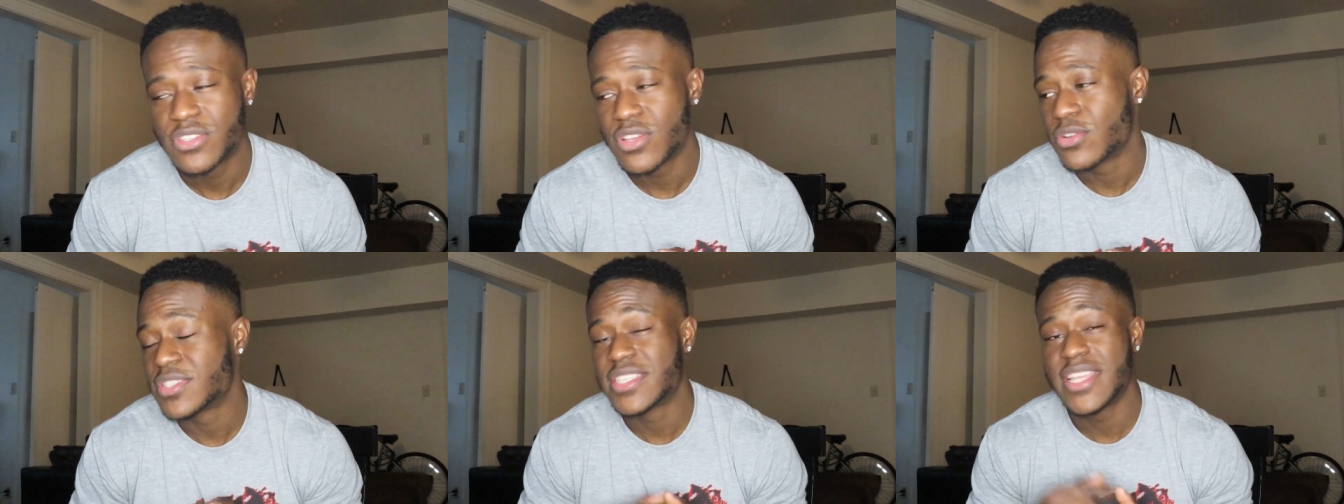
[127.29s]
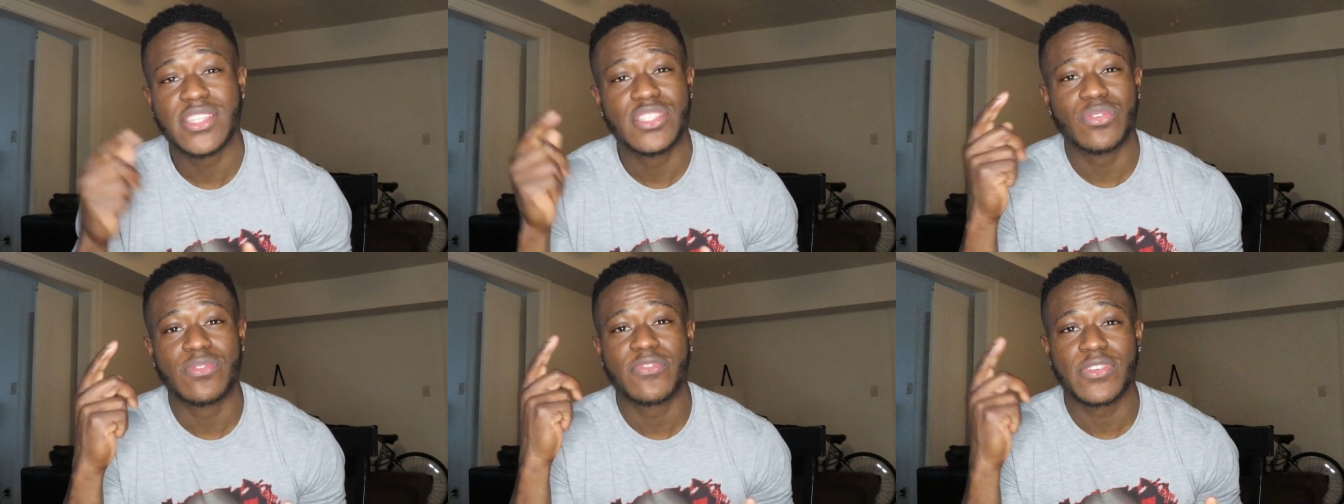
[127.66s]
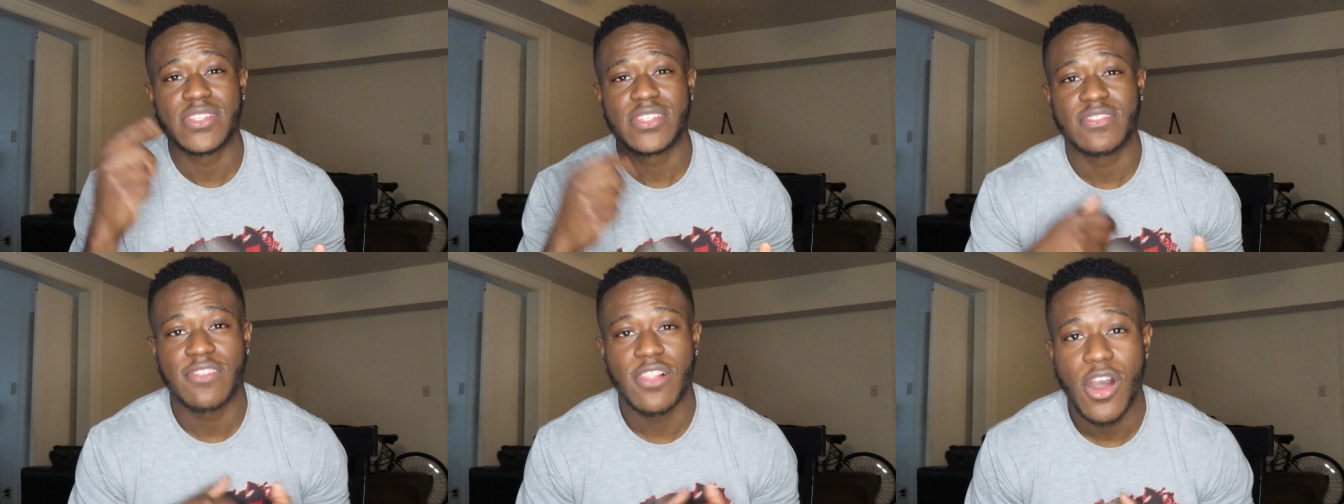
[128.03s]
So stay tuned for
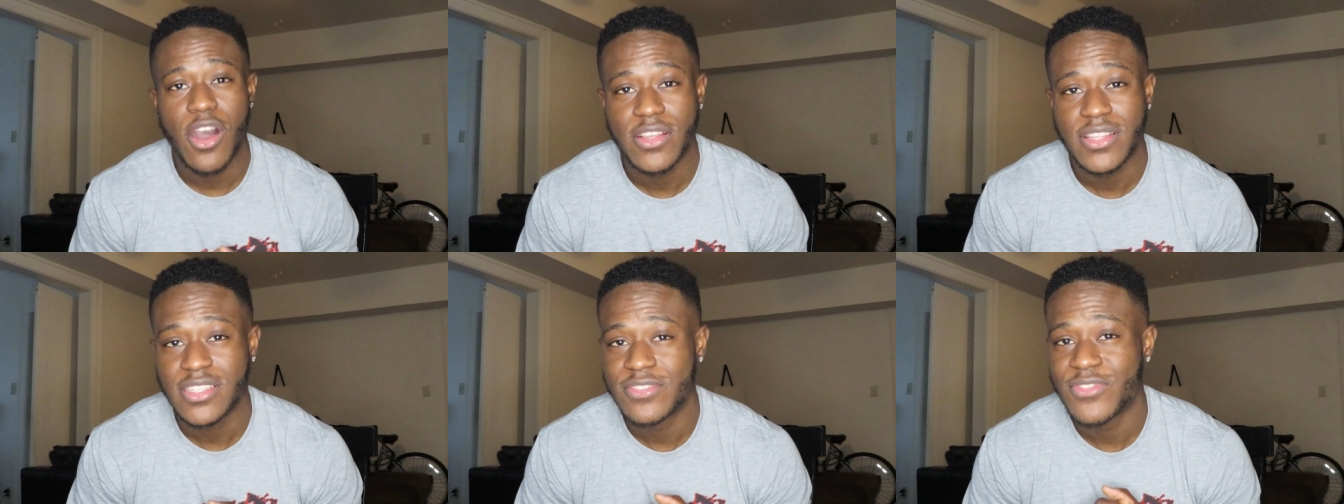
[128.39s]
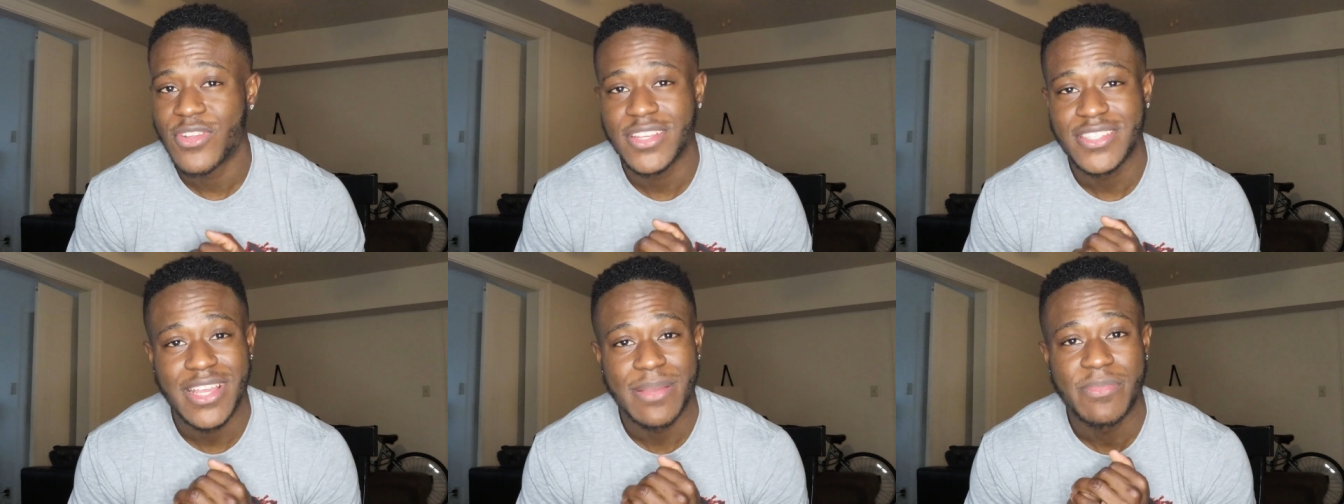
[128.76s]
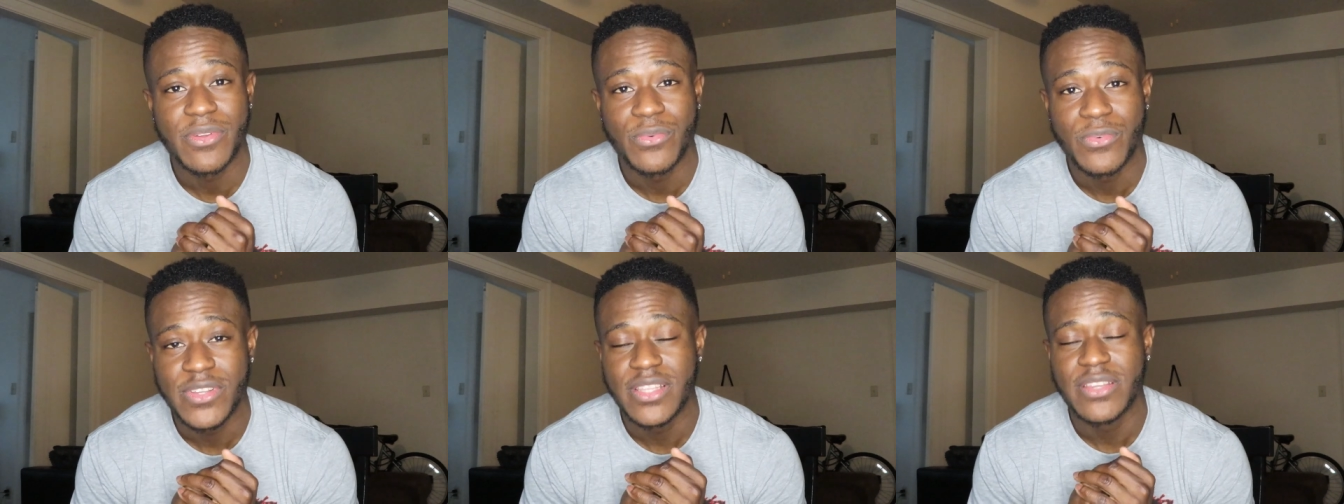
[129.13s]
this vlog. This vlog is gonna
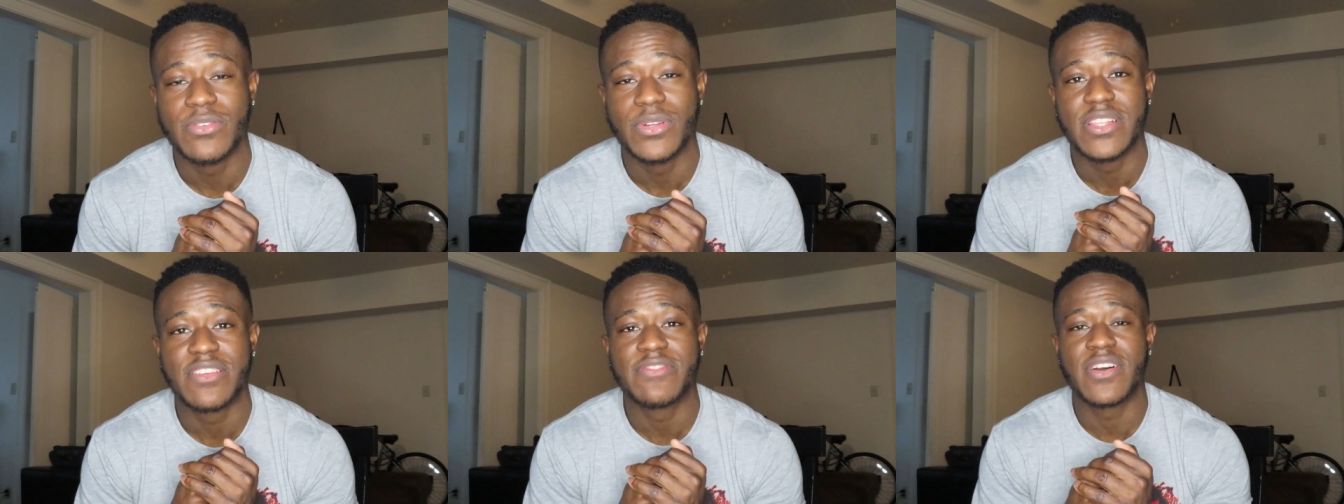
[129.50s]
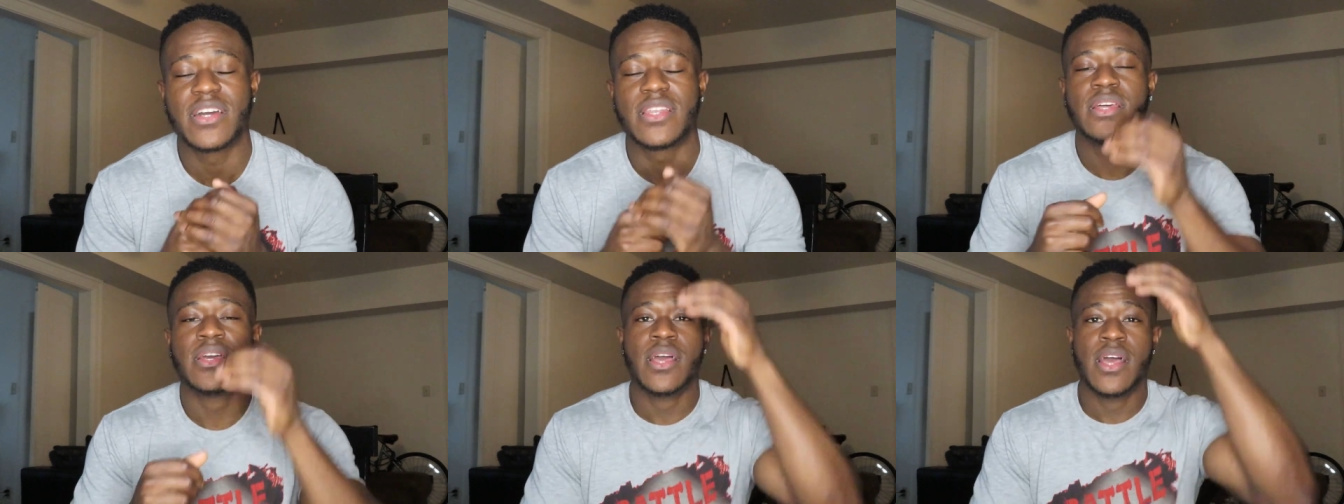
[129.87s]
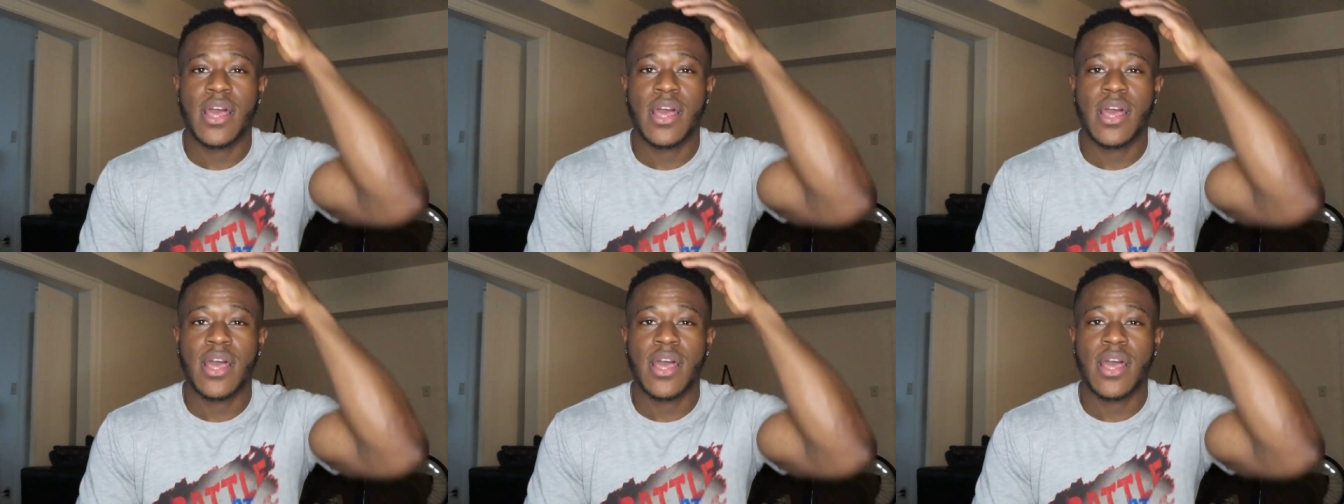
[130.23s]
be really, really fun.